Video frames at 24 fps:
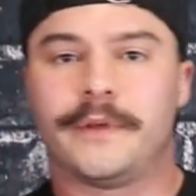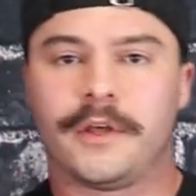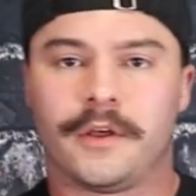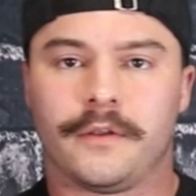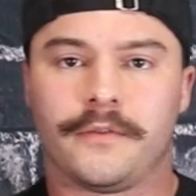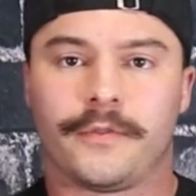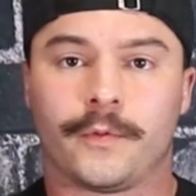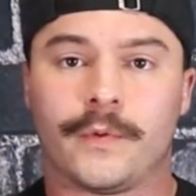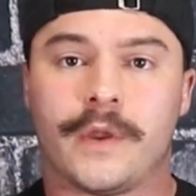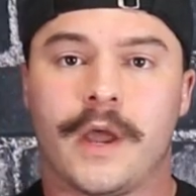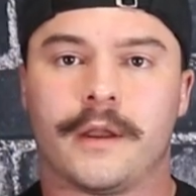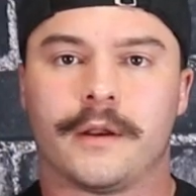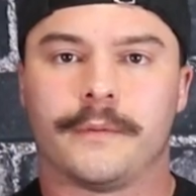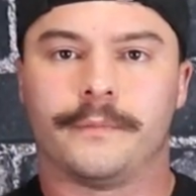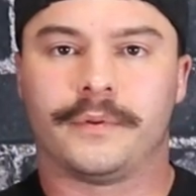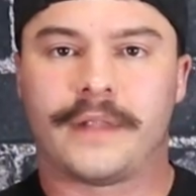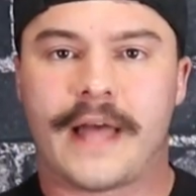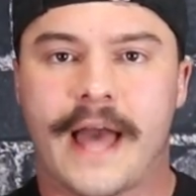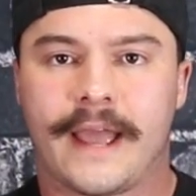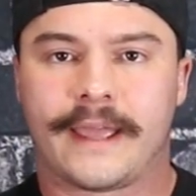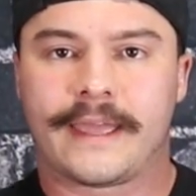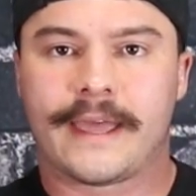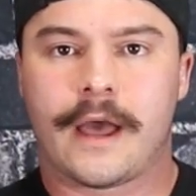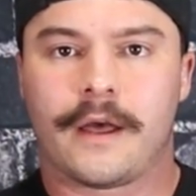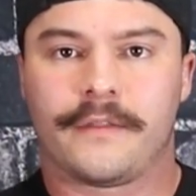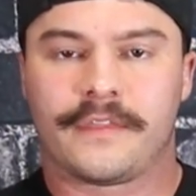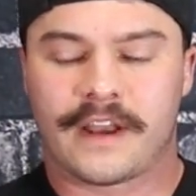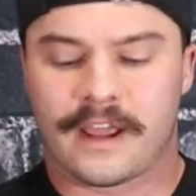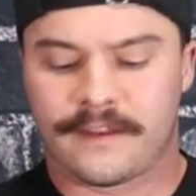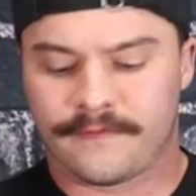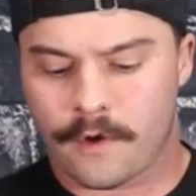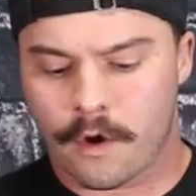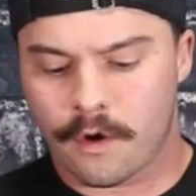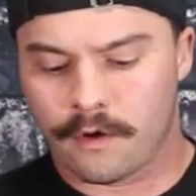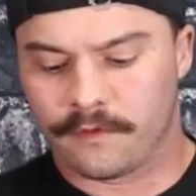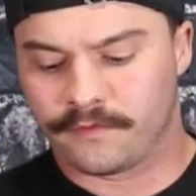build 300 Blackout that
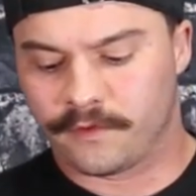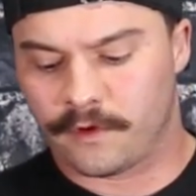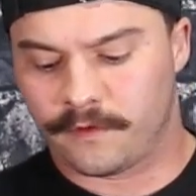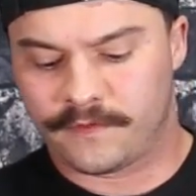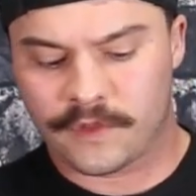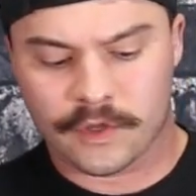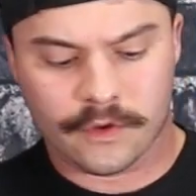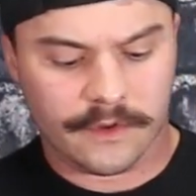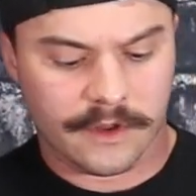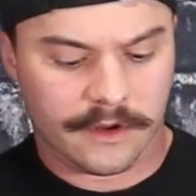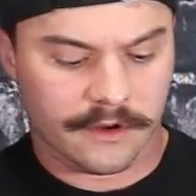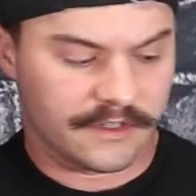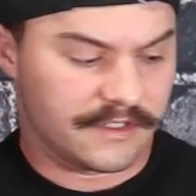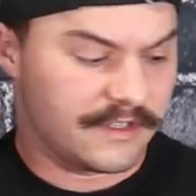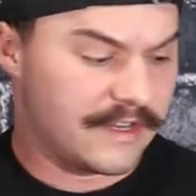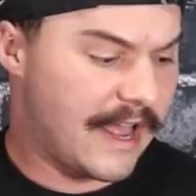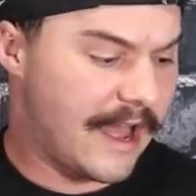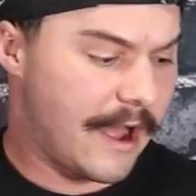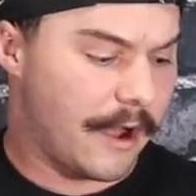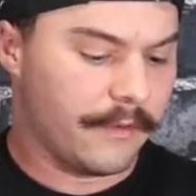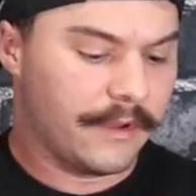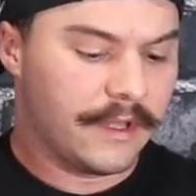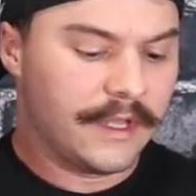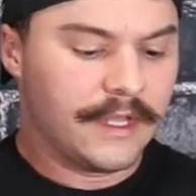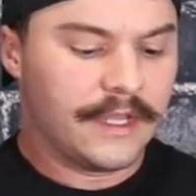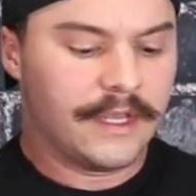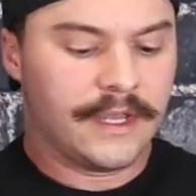I've owned for a few years now.